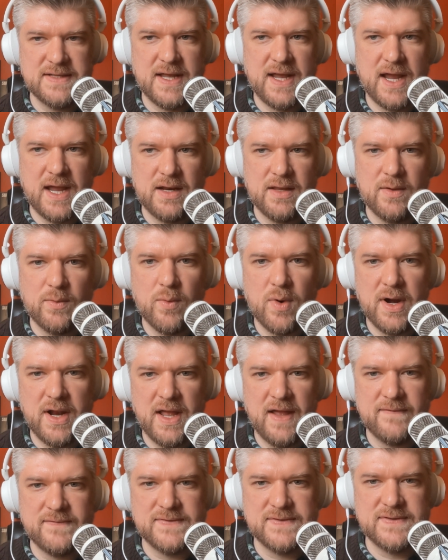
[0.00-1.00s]
ahead, the what
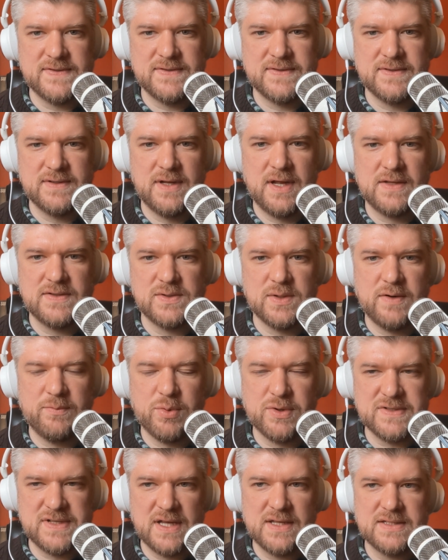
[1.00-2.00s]
ifs, and sort of
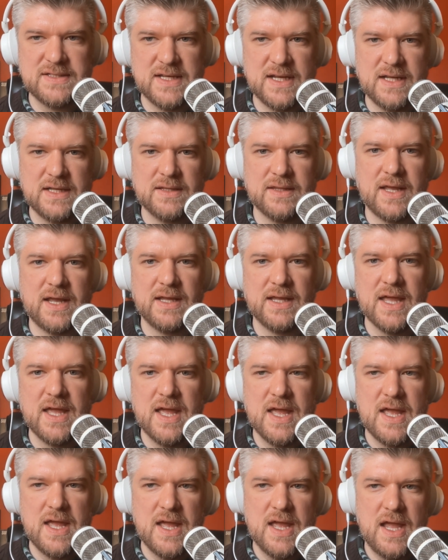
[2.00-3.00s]
presenting like,
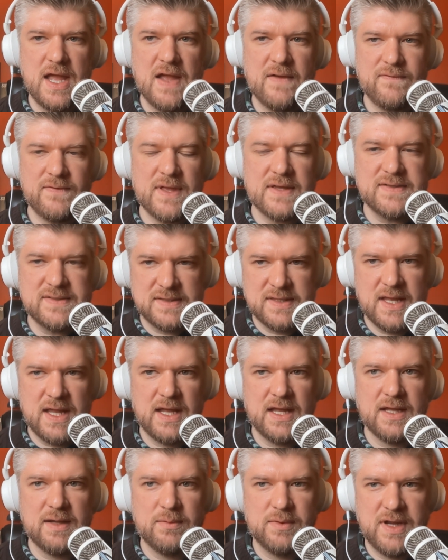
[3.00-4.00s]
if this
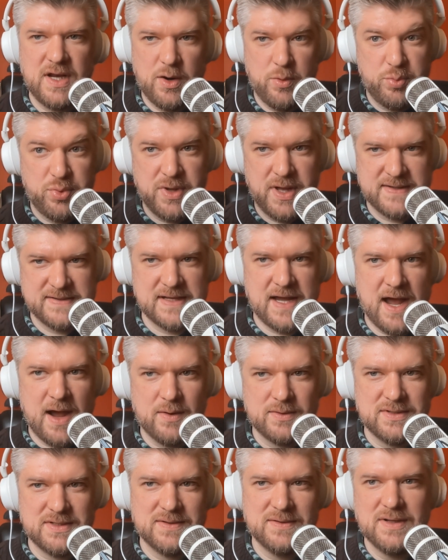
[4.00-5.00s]
thing, plays
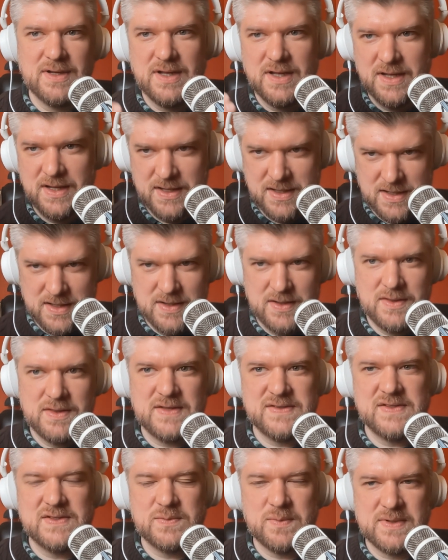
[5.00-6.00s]
out,
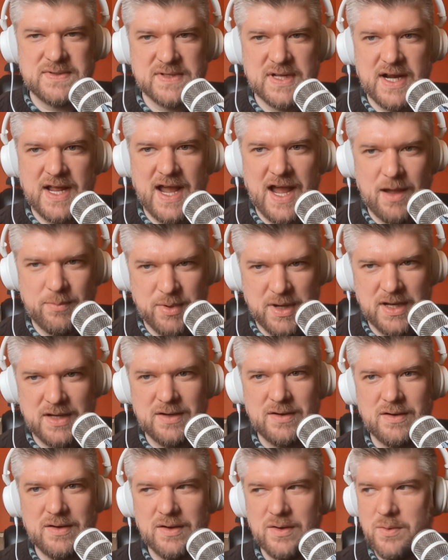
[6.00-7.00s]
this is what's going to
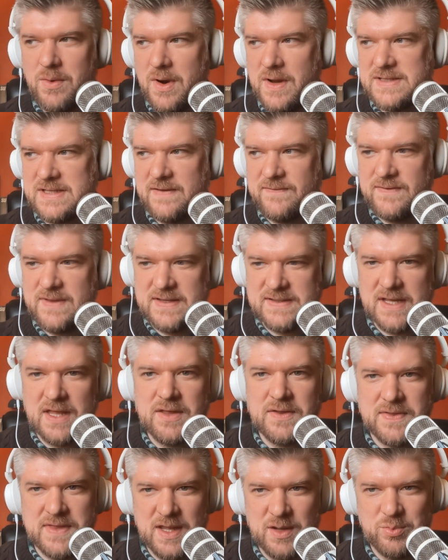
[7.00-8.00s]
happen. Whereas if this
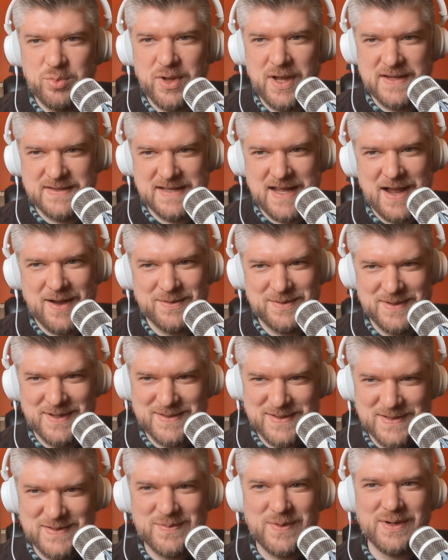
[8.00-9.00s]
other thing plays out,
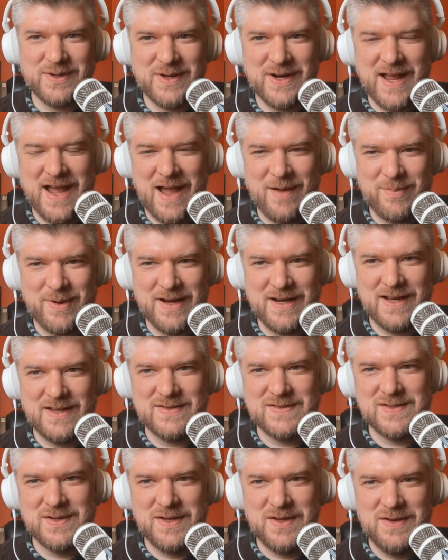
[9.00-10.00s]
this is what could happen.
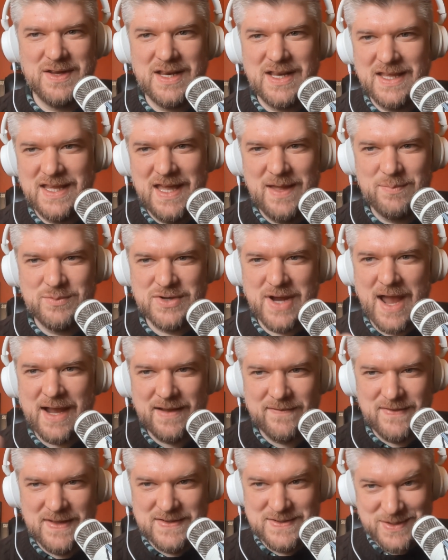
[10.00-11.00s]
And so you need to keep
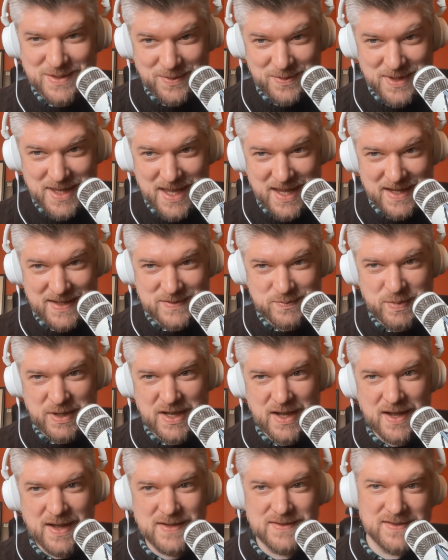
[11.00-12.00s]
track of these two things
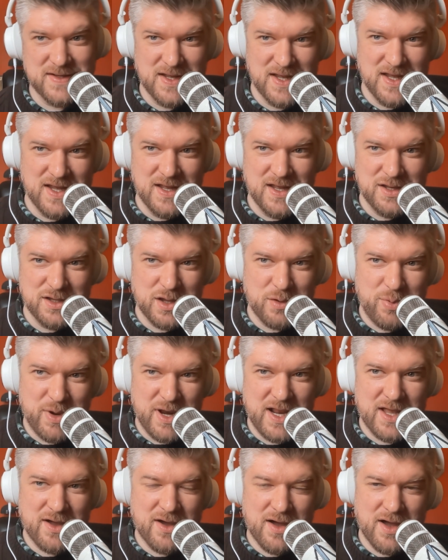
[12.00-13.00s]
because
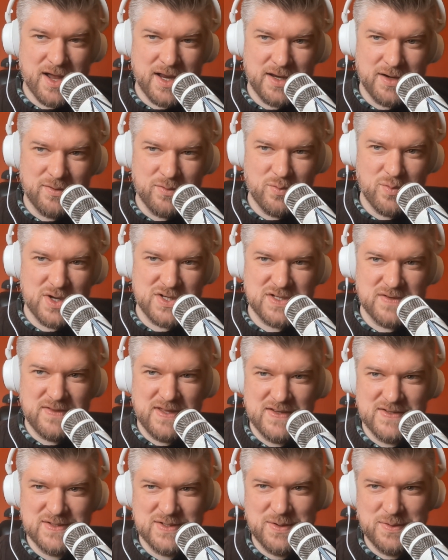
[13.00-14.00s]
depending on which of
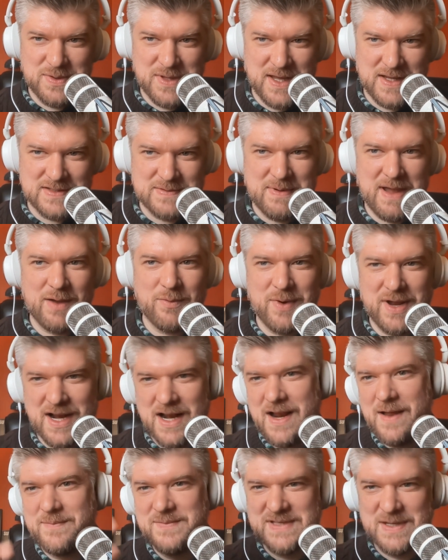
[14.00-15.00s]
these two things might win,
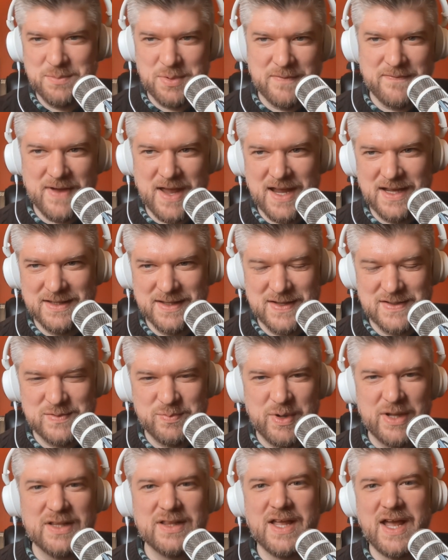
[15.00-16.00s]
and I'm simplifying this,
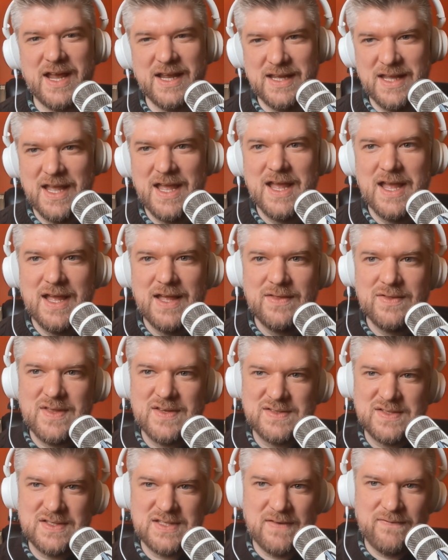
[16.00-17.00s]
but like
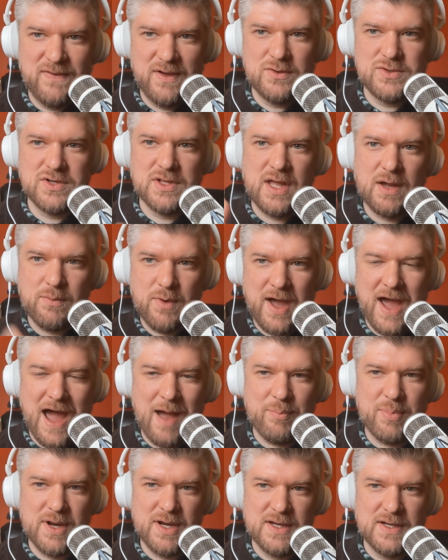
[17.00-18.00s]
this is the future that will
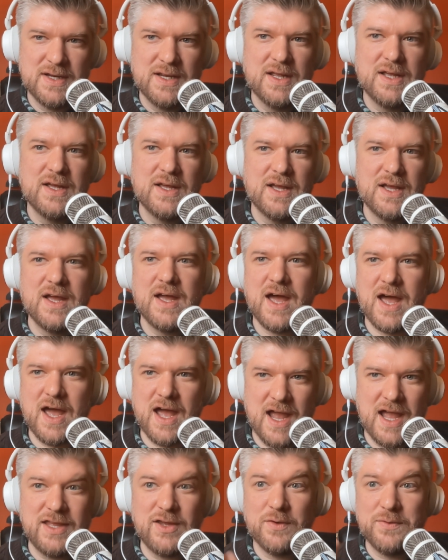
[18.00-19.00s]
happen.
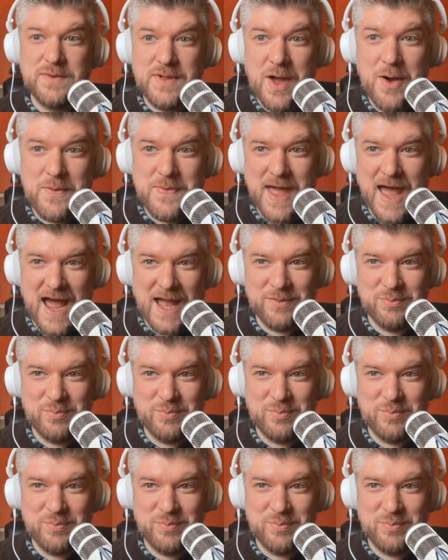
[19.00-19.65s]
And you'll know that